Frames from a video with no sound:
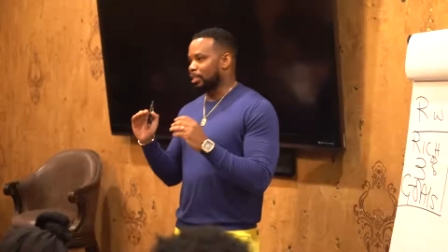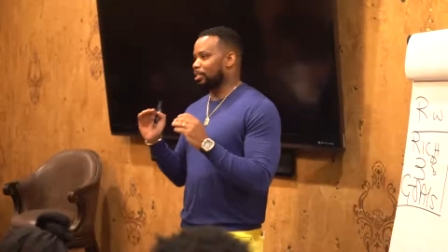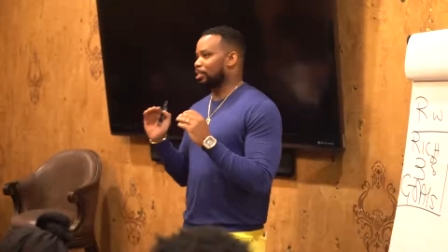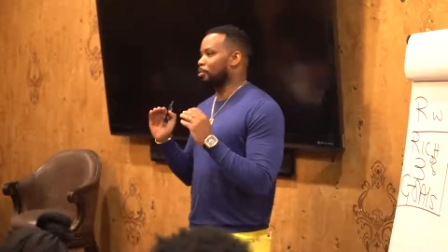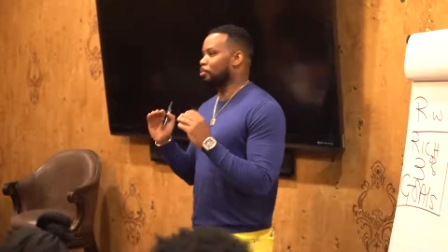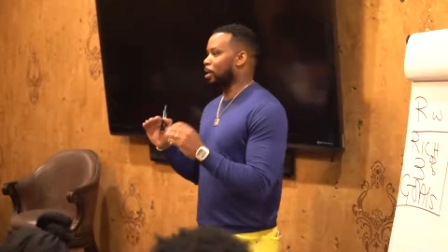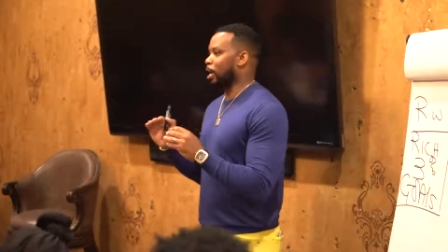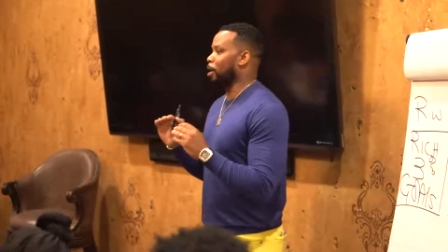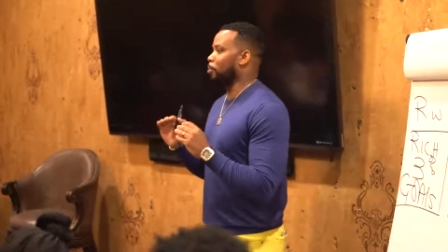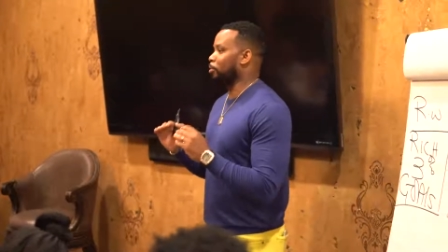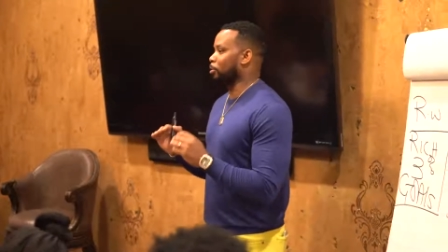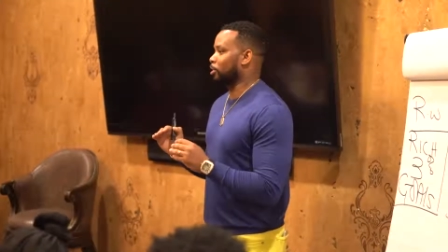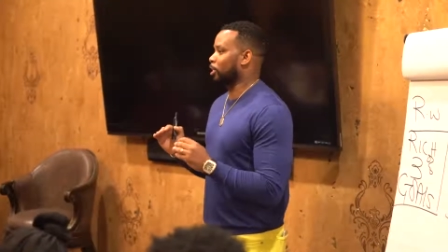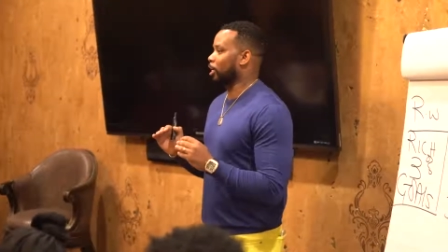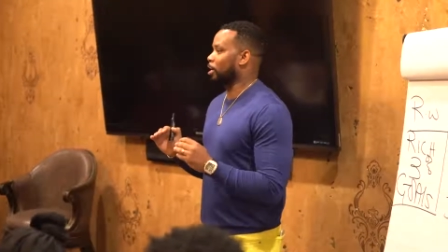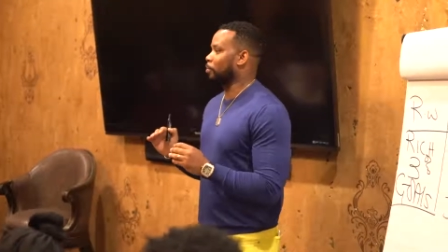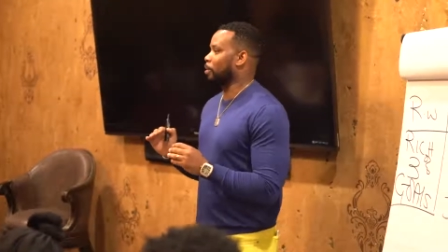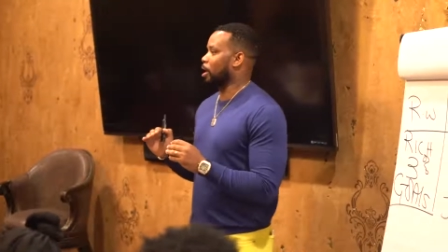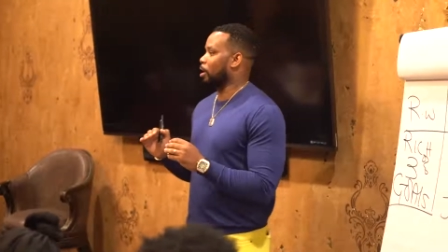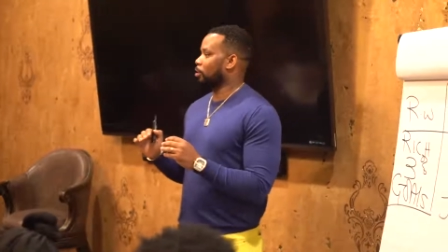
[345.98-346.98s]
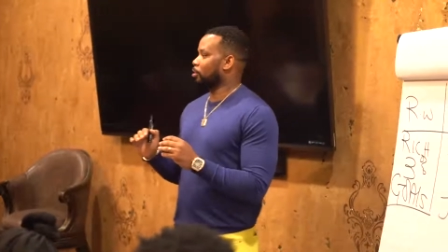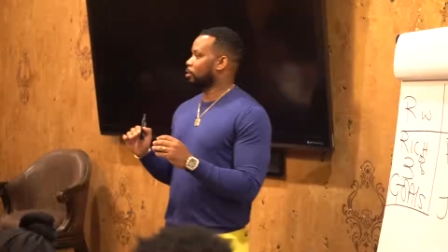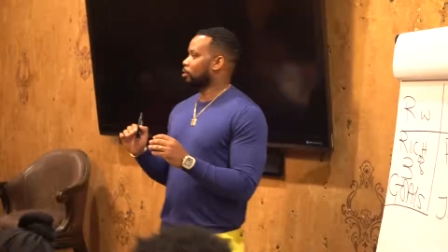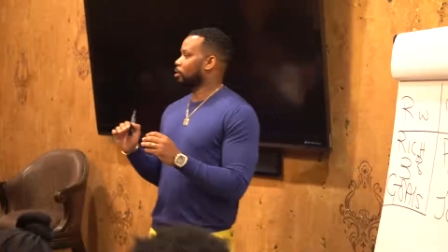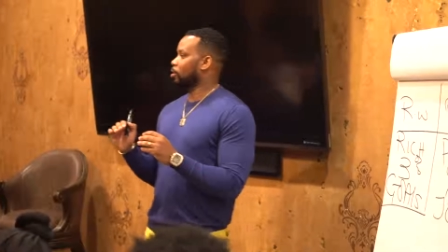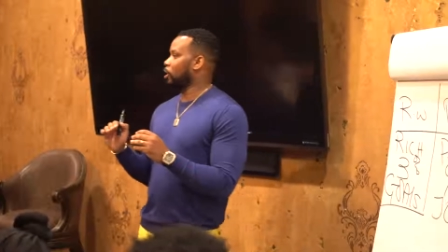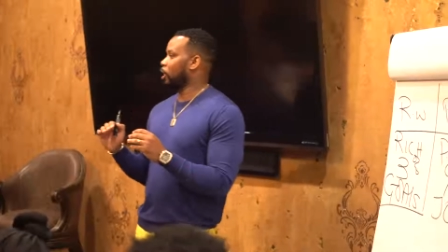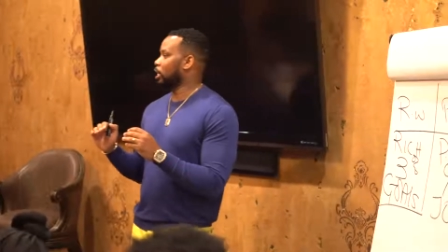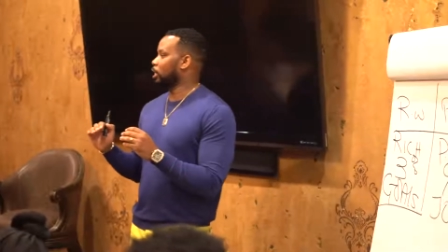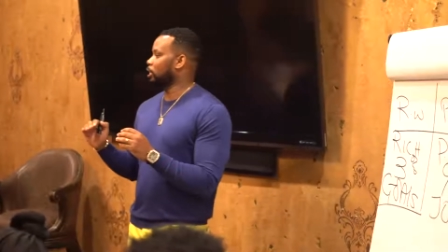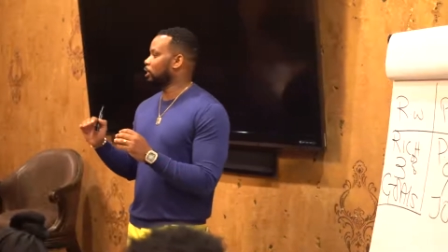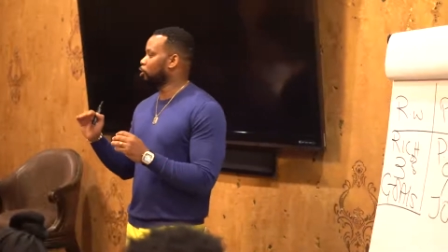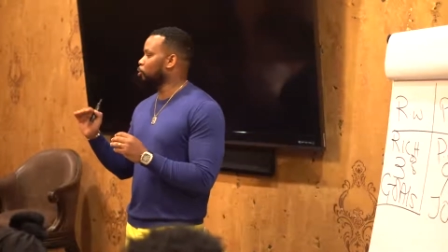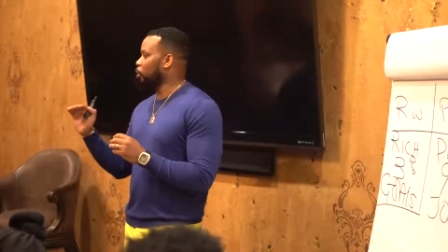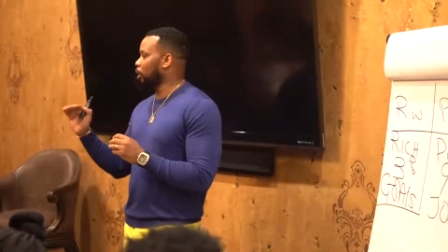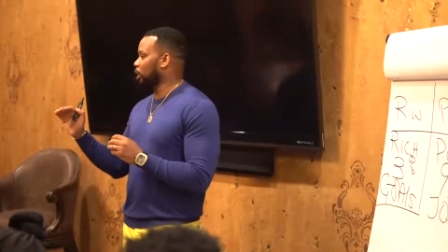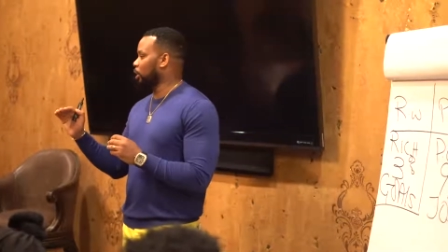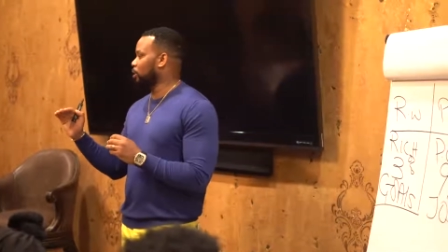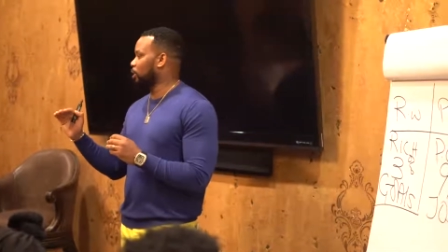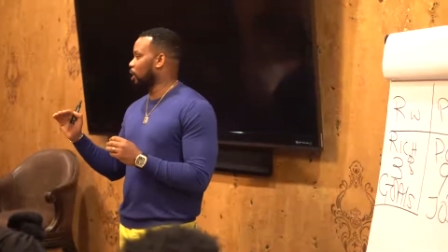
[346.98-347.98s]
He's in the Bible. Check him out. All right, this is
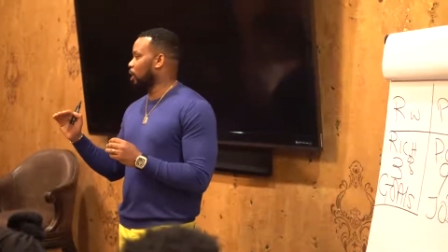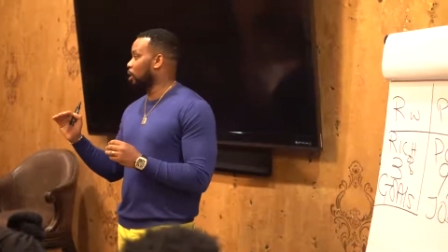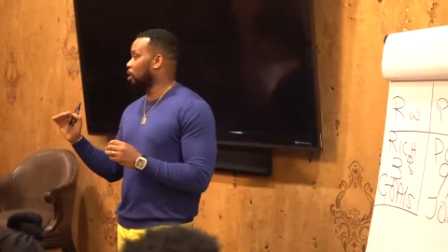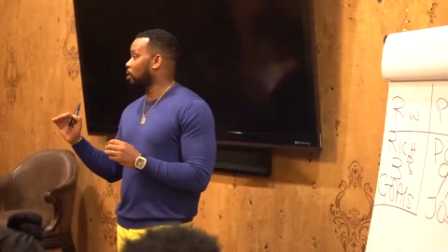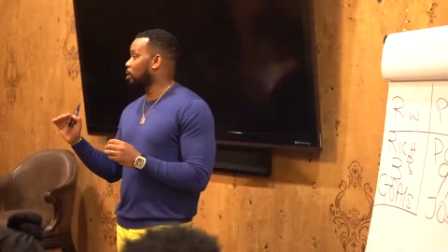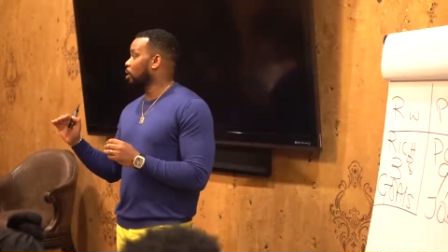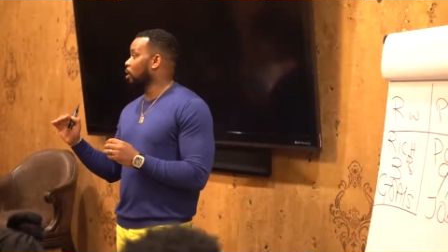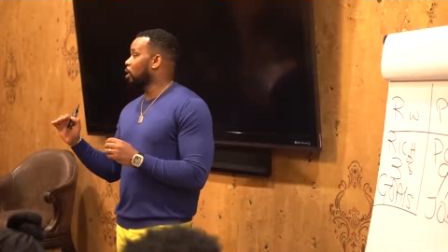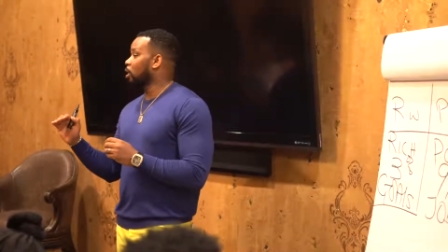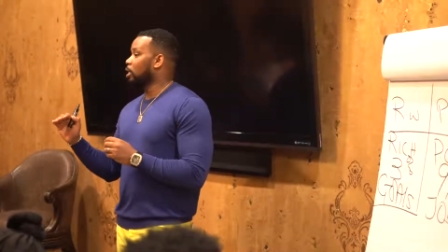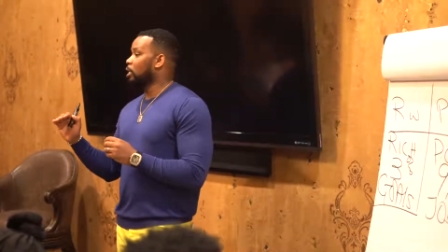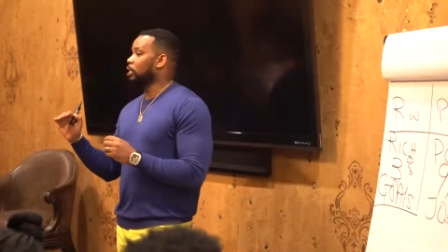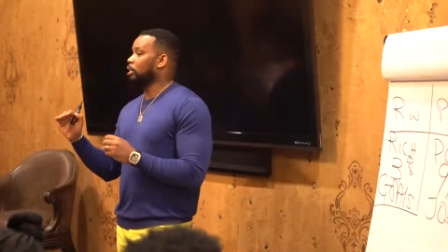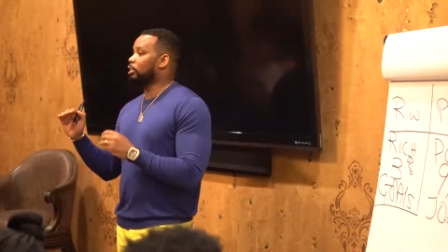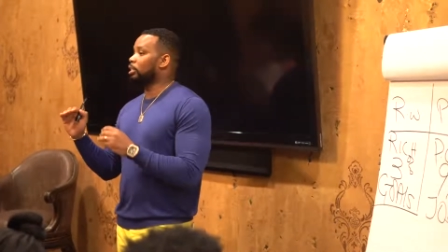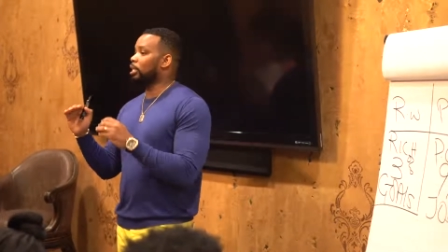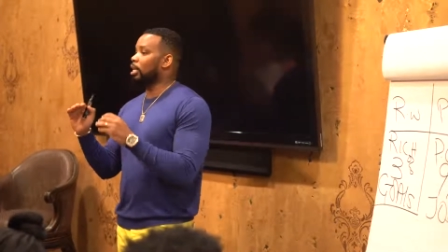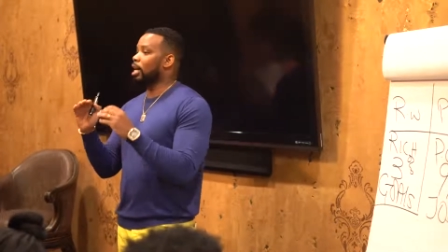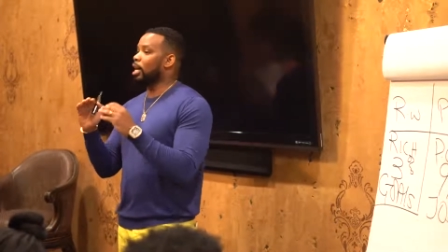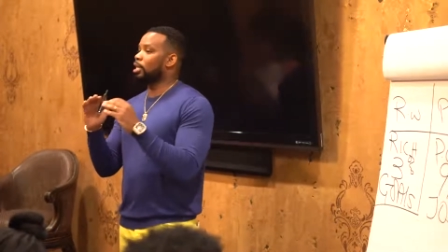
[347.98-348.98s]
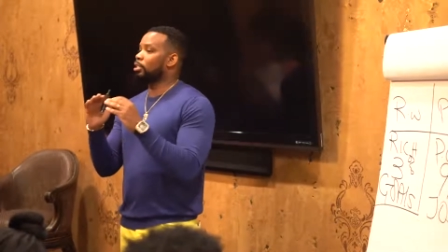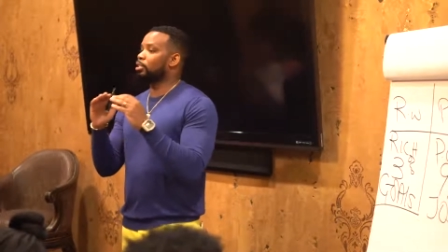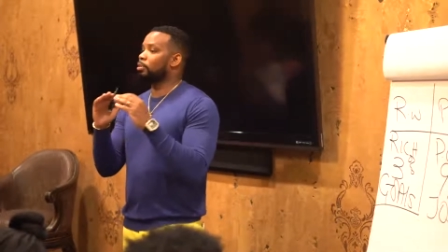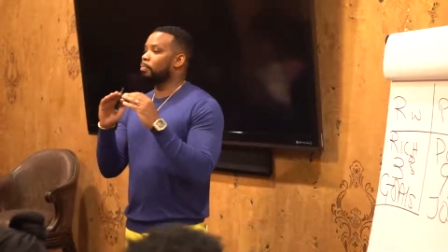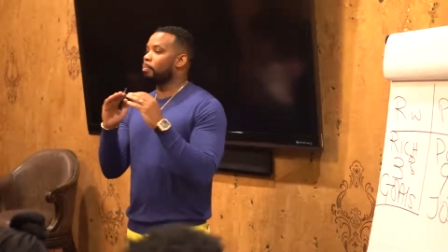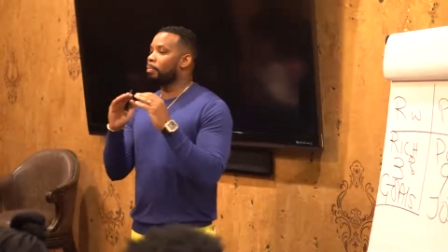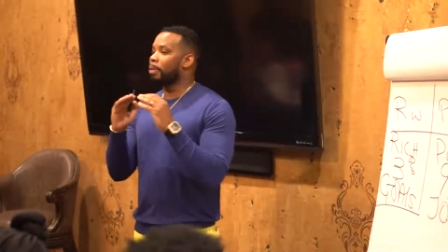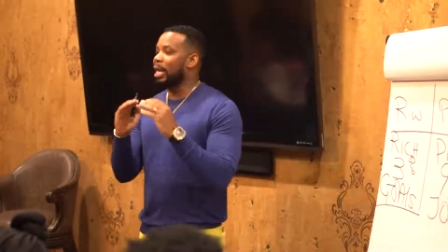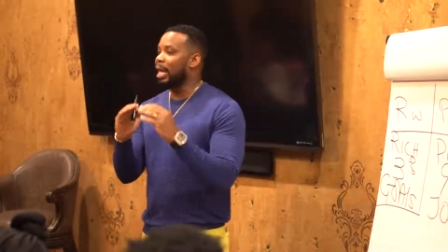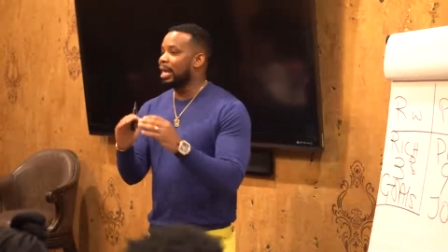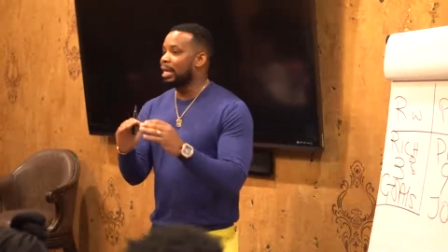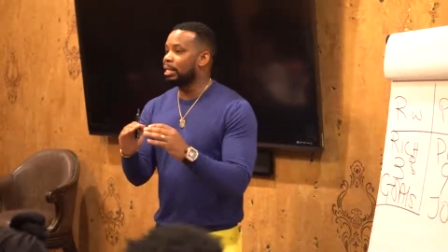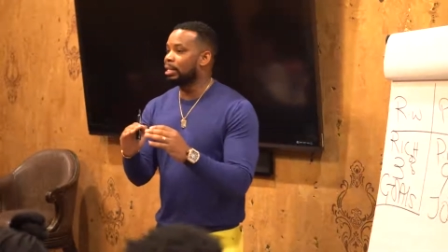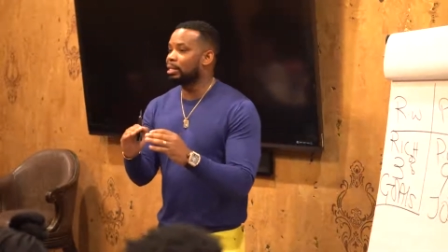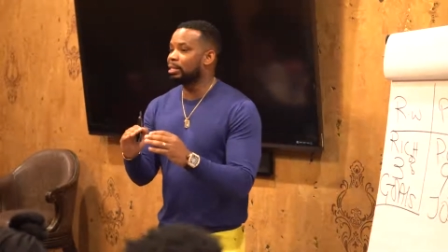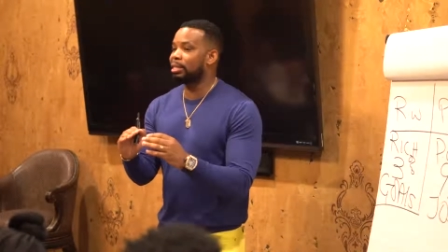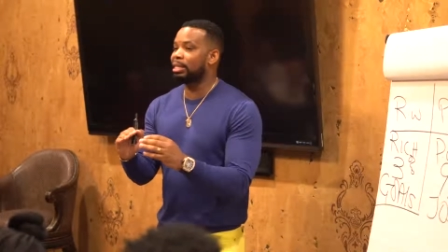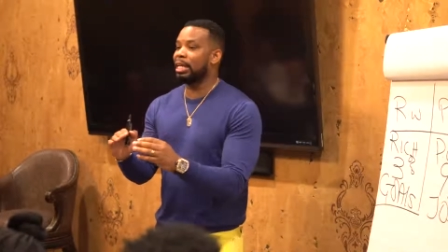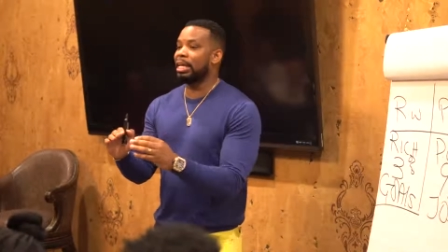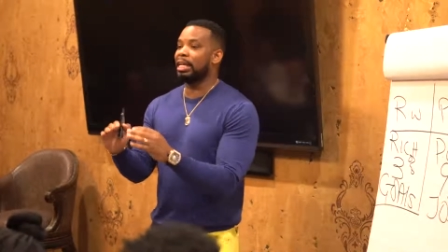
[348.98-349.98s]
what he said. He said, as a man
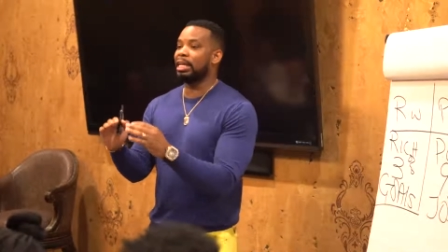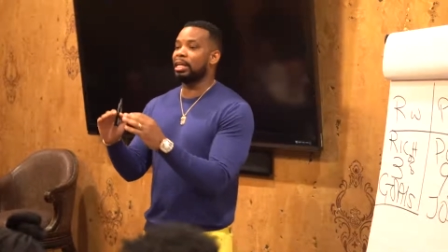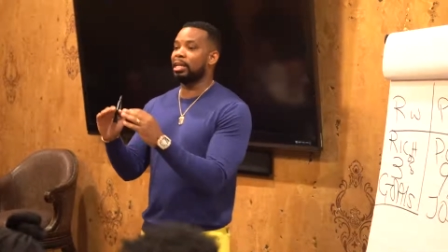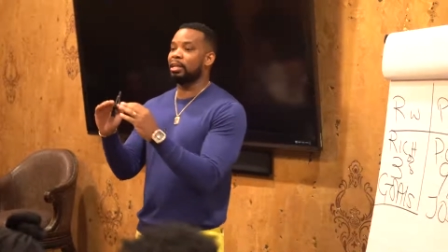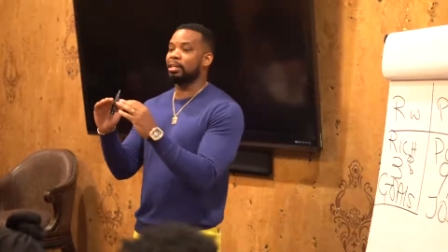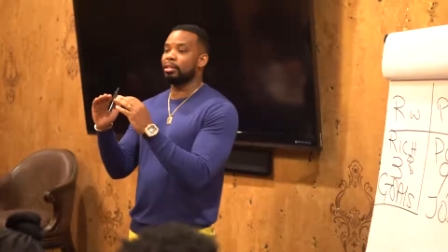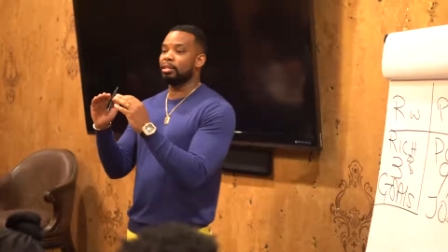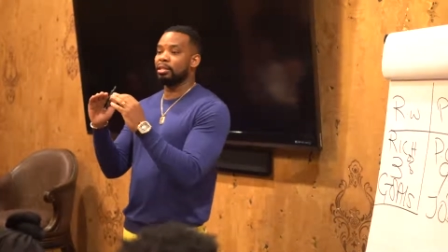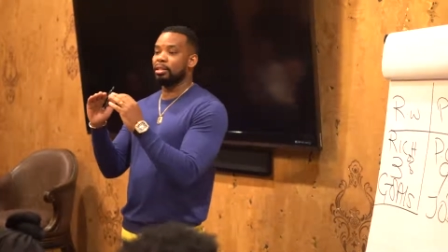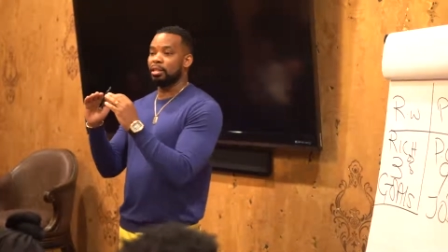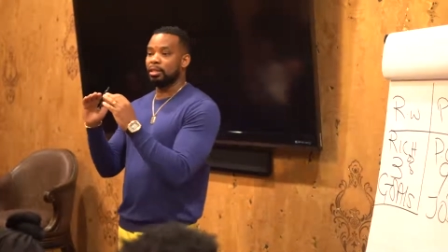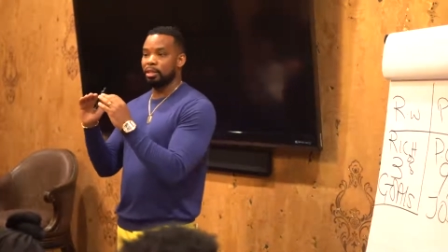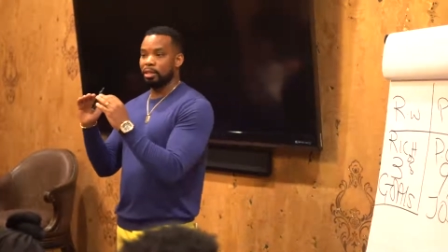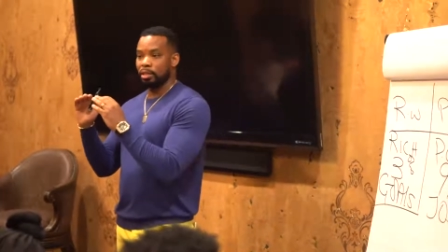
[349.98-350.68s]
thinketh,